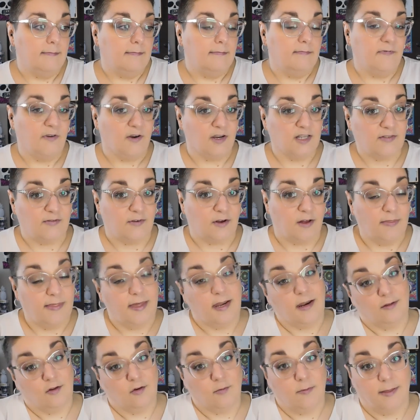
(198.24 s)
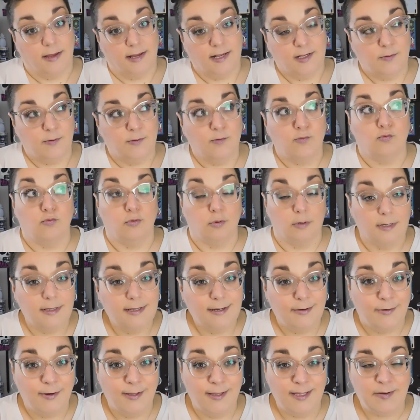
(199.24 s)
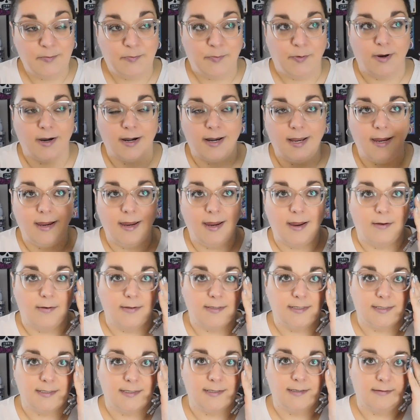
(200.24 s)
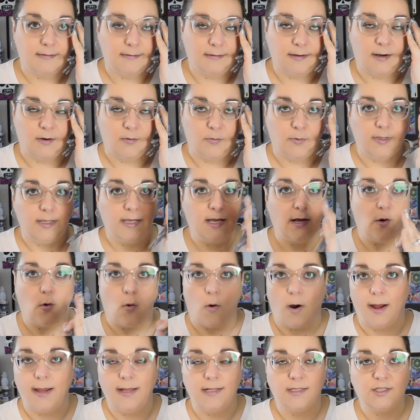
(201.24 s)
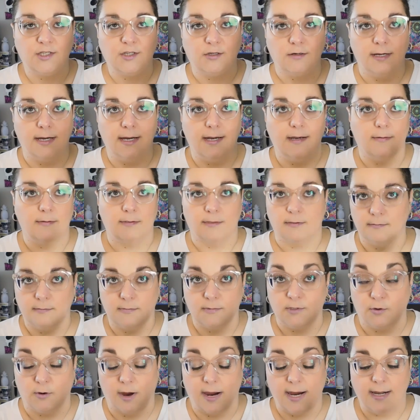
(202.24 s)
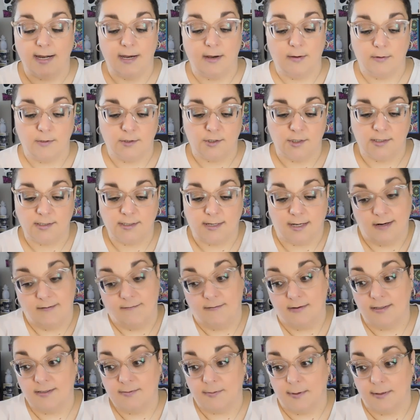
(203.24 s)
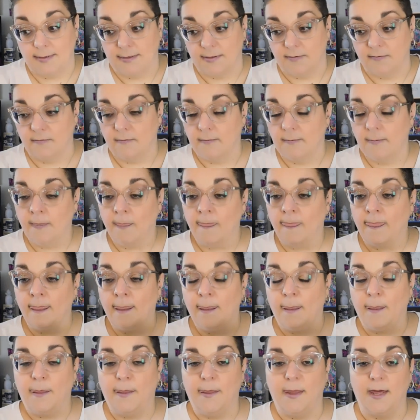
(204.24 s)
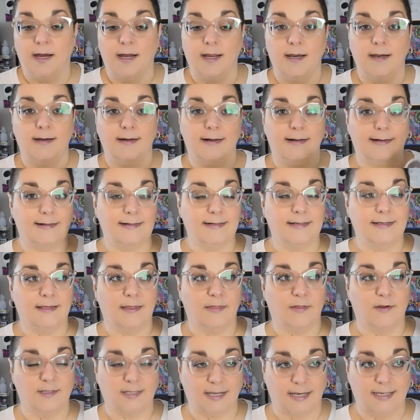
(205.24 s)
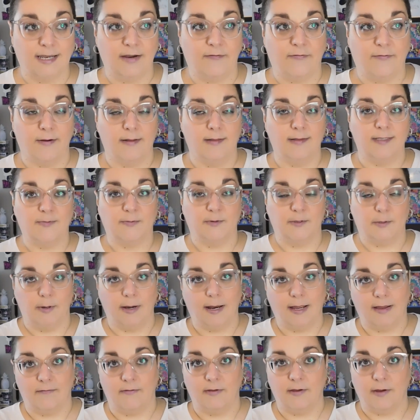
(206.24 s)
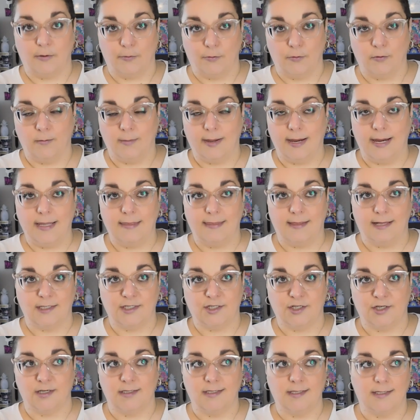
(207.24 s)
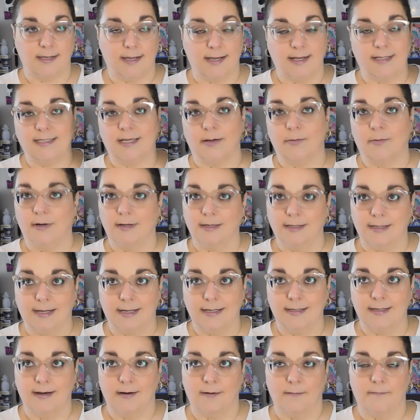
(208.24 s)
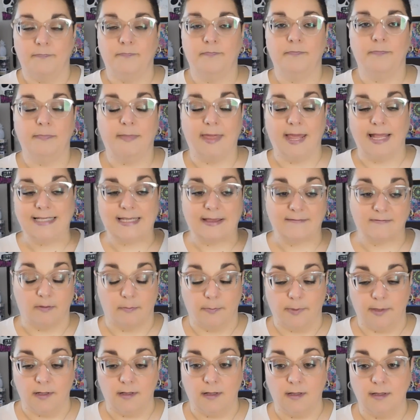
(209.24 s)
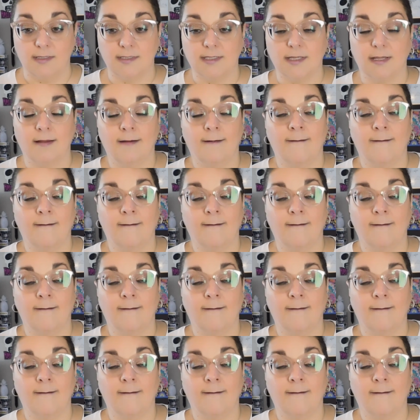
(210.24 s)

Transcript: First of all, that other place was really, really pretty. It was a really quiet street. It was great. It was just kind of expensive. But there's a difference between having a roommate that's just like someone that, you know, pays off the bills,